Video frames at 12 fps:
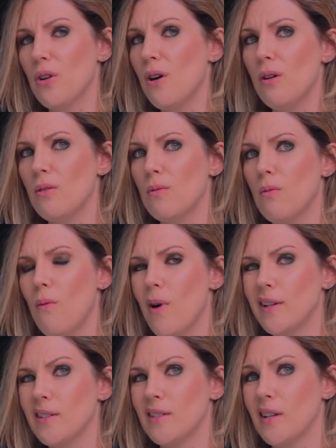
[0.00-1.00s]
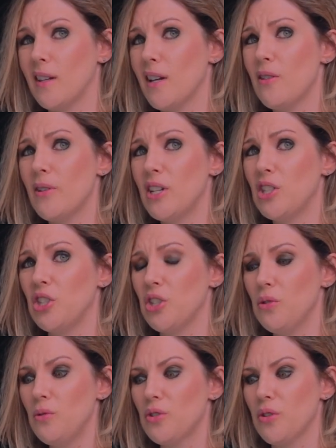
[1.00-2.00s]
all, what does clarity
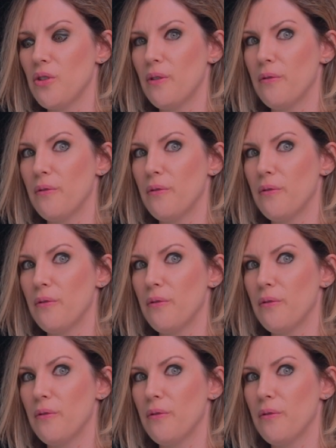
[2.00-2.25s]
do to your